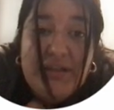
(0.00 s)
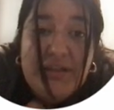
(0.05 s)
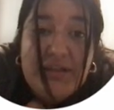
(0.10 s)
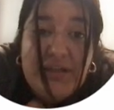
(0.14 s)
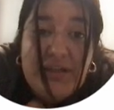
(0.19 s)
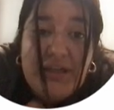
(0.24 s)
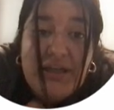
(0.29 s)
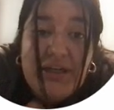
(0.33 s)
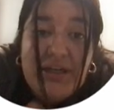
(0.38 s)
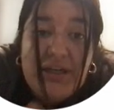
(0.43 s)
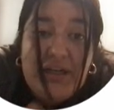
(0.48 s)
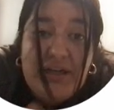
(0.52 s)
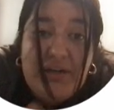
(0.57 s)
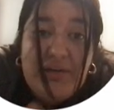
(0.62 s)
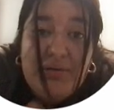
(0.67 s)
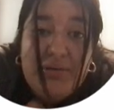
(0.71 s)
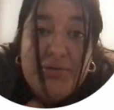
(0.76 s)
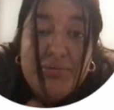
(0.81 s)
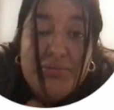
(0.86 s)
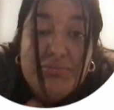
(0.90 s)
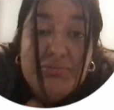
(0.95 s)
can
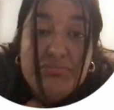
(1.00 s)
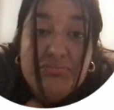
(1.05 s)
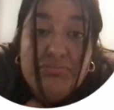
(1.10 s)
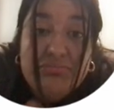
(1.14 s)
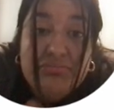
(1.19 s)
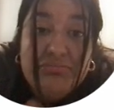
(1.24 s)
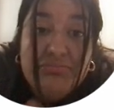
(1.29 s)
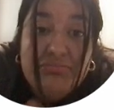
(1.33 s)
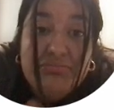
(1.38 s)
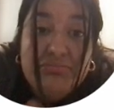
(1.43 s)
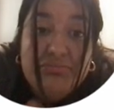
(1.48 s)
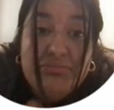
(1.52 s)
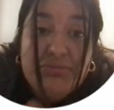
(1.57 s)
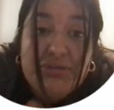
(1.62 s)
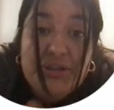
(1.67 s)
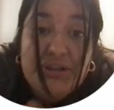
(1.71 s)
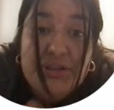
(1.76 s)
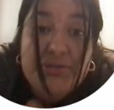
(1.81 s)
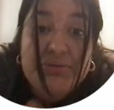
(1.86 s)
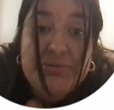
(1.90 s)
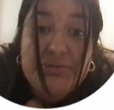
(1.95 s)
now
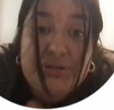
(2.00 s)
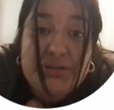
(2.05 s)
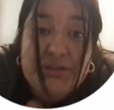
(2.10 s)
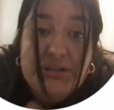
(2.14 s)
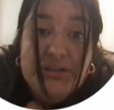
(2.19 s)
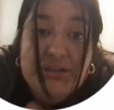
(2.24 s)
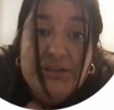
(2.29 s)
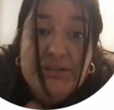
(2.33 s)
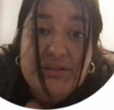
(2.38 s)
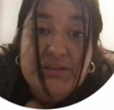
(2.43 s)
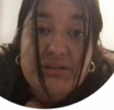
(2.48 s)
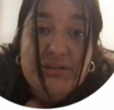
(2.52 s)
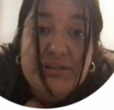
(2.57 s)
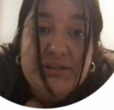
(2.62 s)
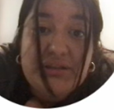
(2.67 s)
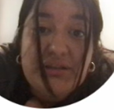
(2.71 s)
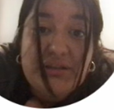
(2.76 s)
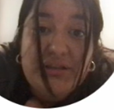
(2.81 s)
use this